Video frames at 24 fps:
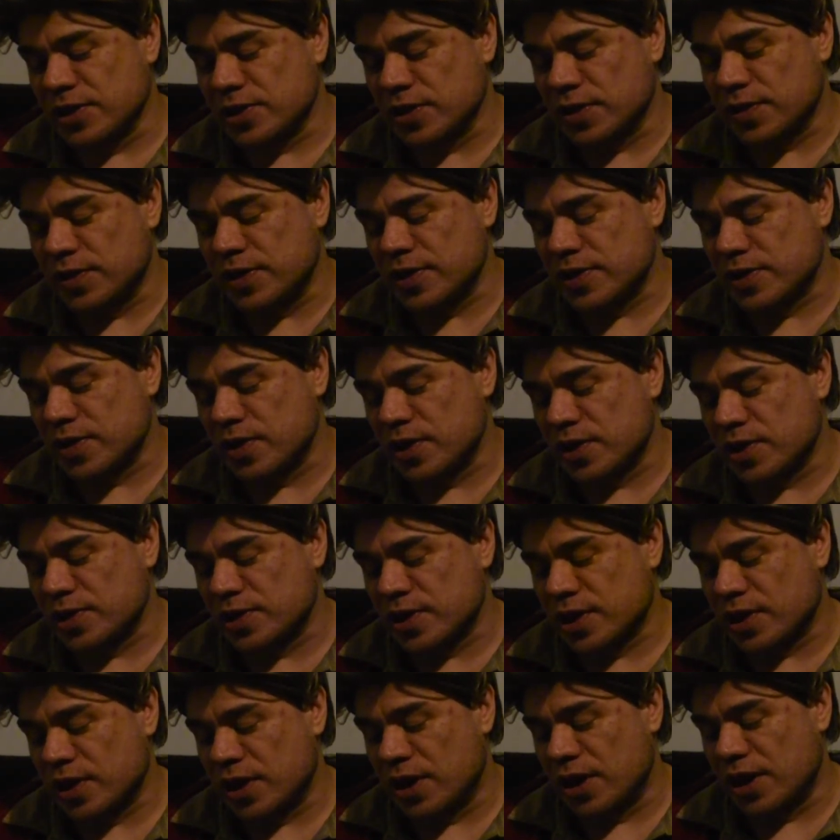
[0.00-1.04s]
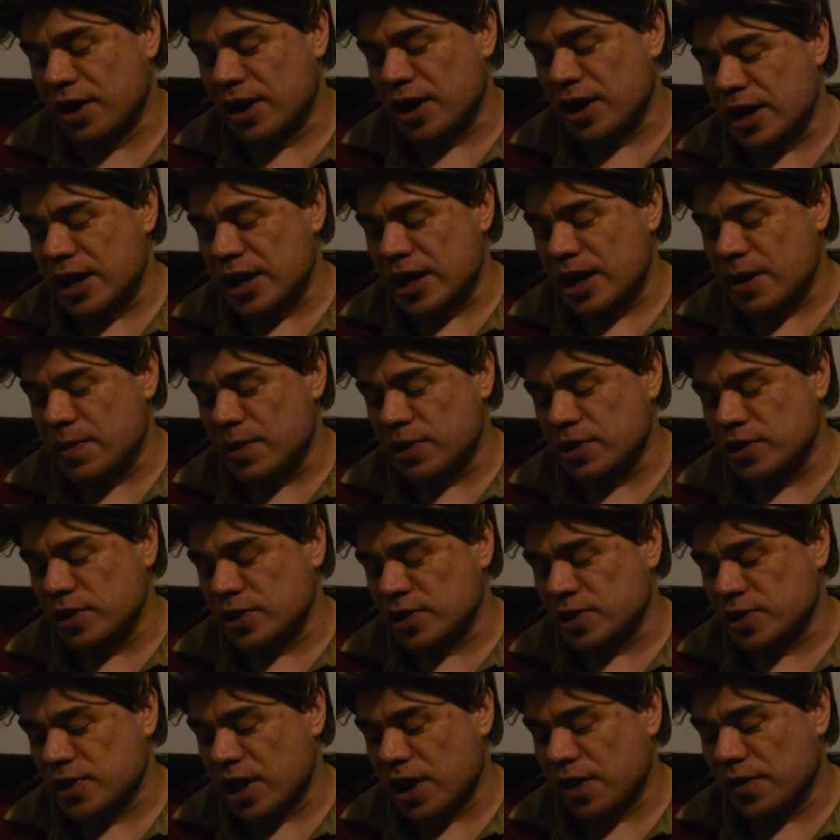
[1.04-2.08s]
of this cursor here? Imagine
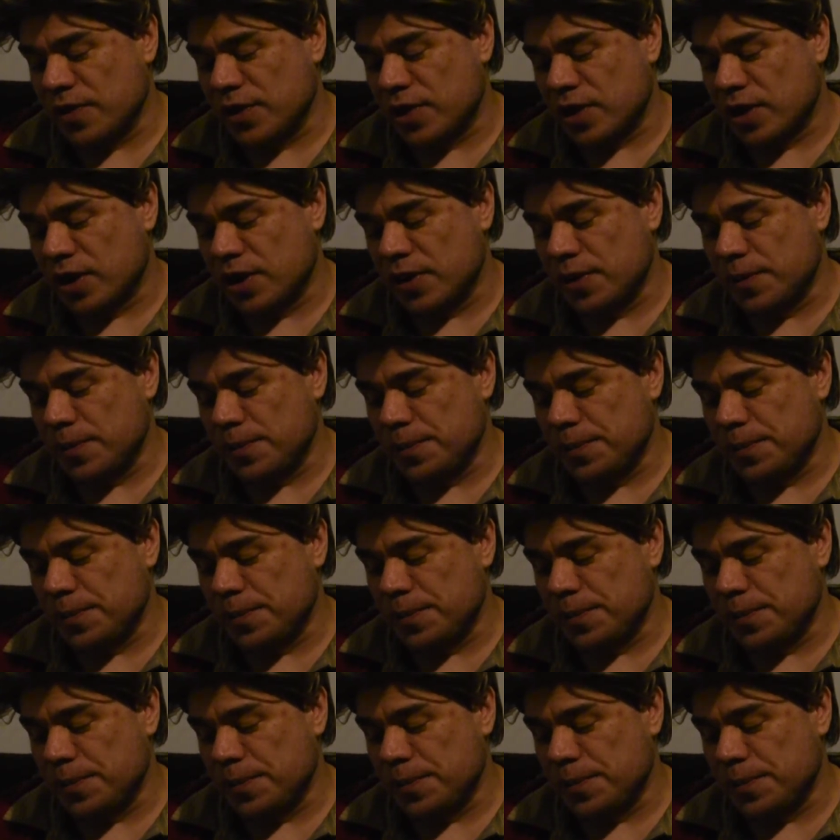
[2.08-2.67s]
yourself here.